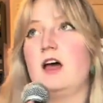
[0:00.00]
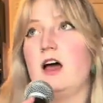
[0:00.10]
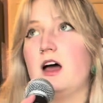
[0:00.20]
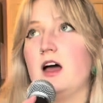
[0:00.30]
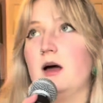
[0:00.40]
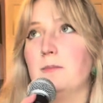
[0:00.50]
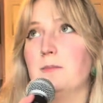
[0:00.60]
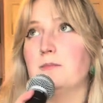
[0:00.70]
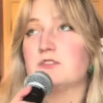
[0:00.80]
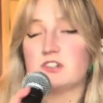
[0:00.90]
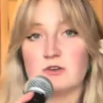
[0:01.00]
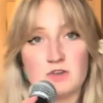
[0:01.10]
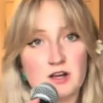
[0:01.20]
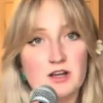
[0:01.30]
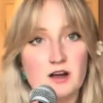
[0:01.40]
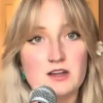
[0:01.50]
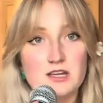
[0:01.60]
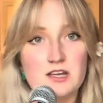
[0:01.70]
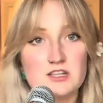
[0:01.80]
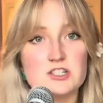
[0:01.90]
stuff that I
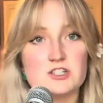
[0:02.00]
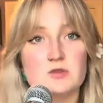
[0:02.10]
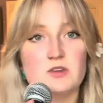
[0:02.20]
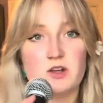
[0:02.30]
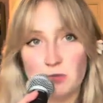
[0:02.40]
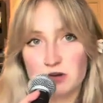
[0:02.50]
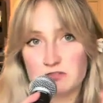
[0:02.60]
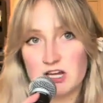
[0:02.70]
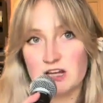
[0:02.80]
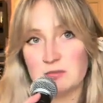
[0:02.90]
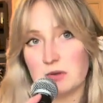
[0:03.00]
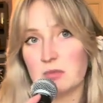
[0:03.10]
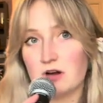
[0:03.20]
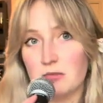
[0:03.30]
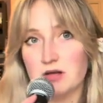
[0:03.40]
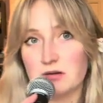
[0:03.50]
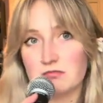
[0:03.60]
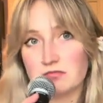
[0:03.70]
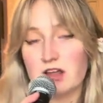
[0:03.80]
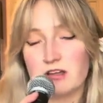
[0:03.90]
needed to do and that would have taken me probably
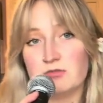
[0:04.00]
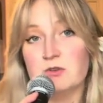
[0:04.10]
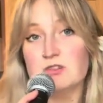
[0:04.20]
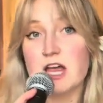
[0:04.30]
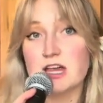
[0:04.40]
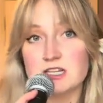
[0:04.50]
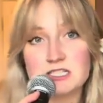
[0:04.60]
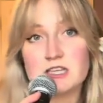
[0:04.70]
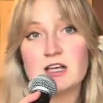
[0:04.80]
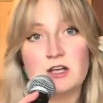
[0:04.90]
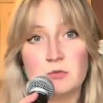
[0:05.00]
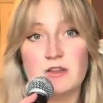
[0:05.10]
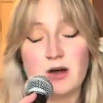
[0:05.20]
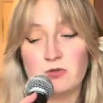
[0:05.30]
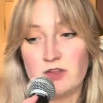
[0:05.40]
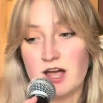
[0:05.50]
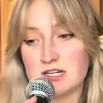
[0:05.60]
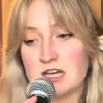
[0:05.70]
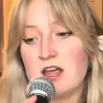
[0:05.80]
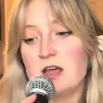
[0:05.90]
like a few days without
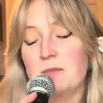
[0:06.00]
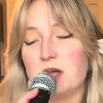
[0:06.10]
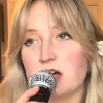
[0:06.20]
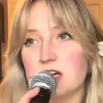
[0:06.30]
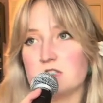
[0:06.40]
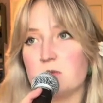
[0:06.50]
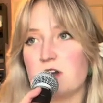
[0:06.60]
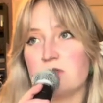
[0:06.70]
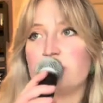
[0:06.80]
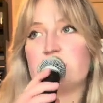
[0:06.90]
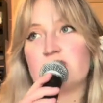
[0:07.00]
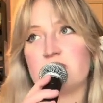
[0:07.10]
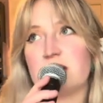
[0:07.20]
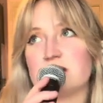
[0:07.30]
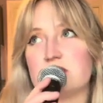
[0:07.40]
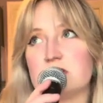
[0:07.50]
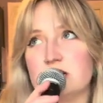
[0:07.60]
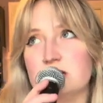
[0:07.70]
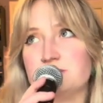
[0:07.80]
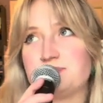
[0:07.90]
that. Because when I finished an
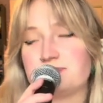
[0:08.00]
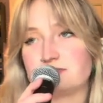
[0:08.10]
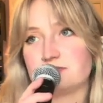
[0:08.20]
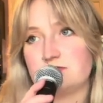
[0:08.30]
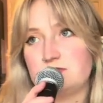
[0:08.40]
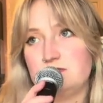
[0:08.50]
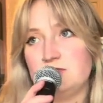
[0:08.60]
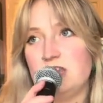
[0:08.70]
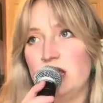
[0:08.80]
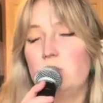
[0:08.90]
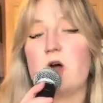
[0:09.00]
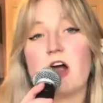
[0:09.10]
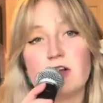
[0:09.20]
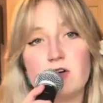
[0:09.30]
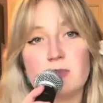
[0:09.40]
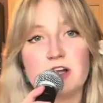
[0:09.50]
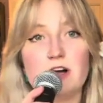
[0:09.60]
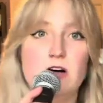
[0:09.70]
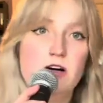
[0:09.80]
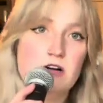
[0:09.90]
activity, where I'd normally
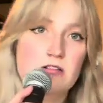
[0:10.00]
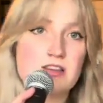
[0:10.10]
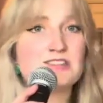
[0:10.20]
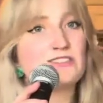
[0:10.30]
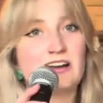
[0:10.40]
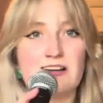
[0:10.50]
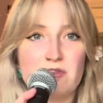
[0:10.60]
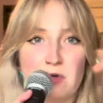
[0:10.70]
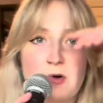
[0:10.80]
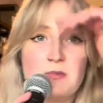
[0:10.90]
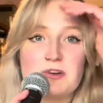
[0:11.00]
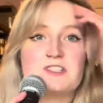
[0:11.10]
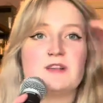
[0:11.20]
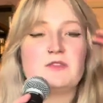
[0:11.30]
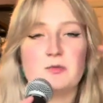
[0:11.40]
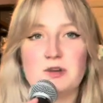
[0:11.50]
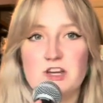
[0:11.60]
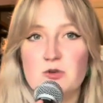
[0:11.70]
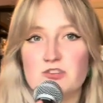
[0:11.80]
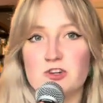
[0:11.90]
go, oh, that's great, I'll reward myself with a bit of
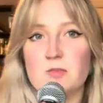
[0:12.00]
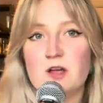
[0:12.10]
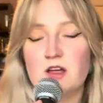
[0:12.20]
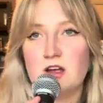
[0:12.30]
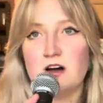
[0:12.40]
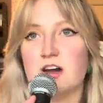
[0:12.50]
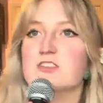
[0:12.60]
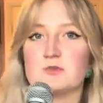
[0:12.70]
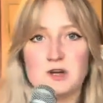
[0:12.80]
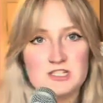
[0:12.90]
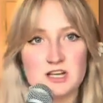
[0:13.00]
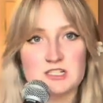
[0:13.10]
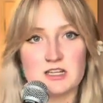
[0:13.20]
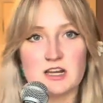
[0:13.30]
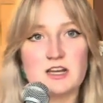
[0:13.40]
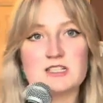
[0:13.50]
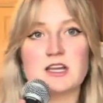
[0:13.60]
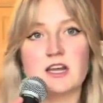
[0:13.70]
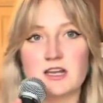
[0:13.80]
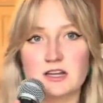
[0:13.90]
YouTube, I just went on to the next
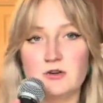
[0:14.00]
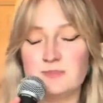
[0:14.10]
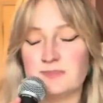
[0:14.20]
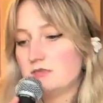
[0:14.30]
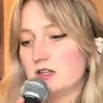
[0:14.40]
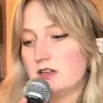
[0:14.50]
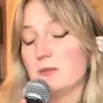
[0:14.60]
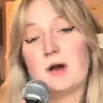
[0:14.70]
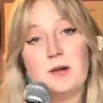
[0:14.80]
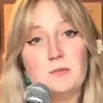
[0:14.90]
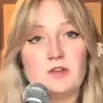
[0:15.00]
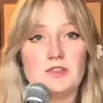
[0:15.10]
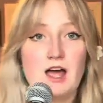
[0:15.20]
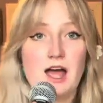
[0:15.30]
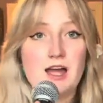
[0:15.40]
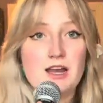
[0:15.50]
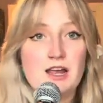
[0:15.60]
thing, you know? The problem with that